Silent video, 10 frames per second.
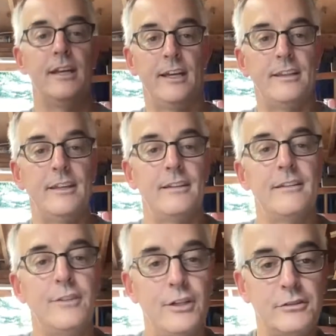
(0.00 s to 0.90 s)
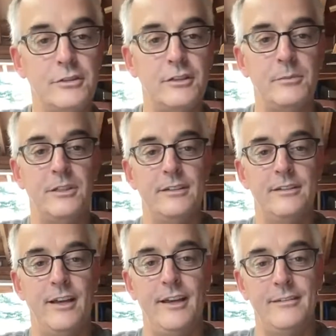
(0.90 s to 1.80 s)
And then long-term
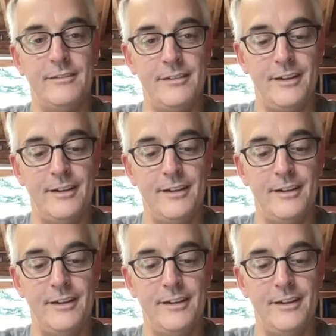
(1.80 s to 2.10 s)
is that